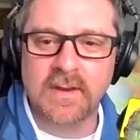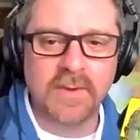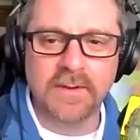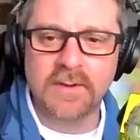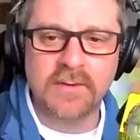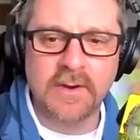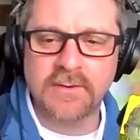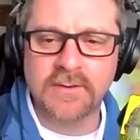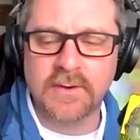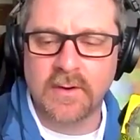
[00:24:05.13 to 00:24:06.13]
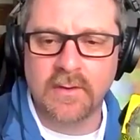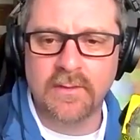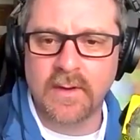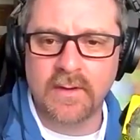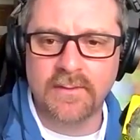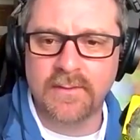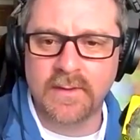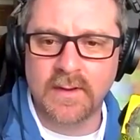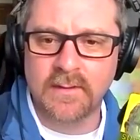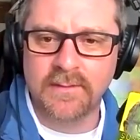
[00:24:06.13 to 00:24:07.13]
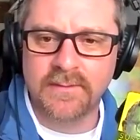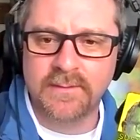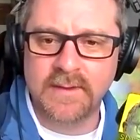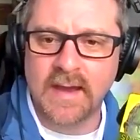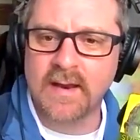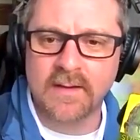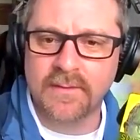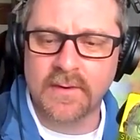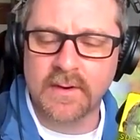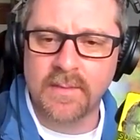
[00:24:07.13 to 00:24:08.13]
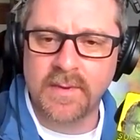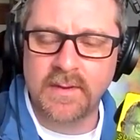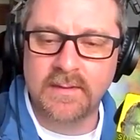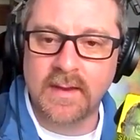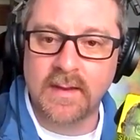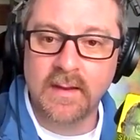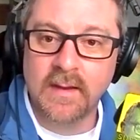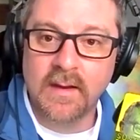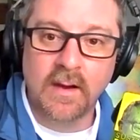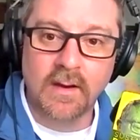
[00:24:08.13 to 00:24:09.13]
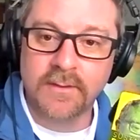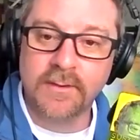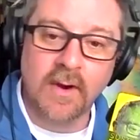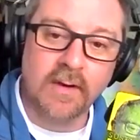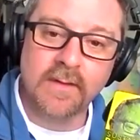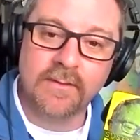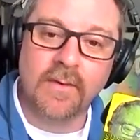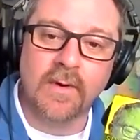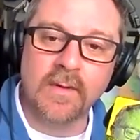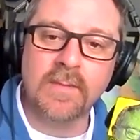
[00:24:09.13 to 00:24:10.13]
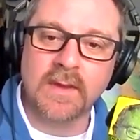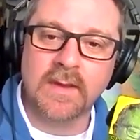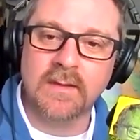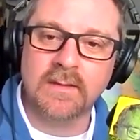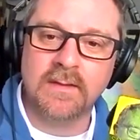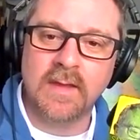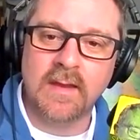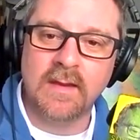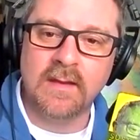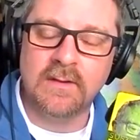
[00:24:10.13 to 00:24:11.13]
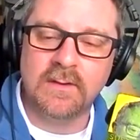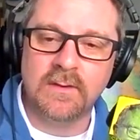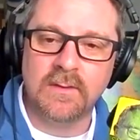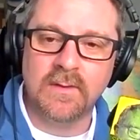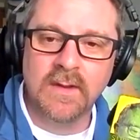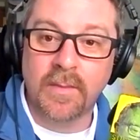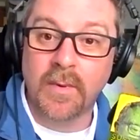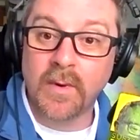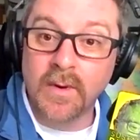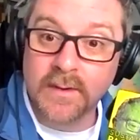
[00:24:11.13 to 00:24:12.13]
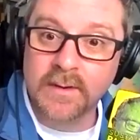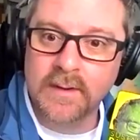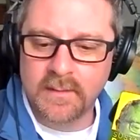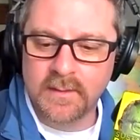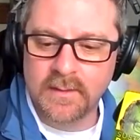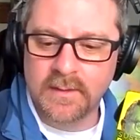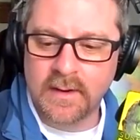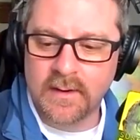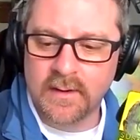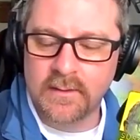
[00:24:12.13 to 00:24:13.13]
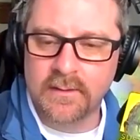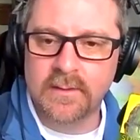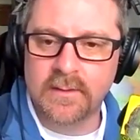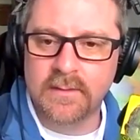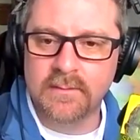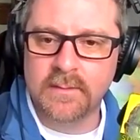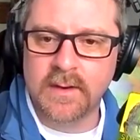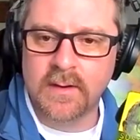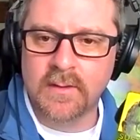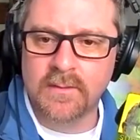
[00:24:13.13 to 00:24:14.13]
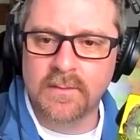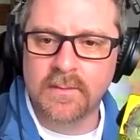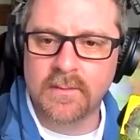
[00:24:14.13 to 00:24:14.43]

to build a treasure trove of of data for companies that are starving for it because they need to report their, you know,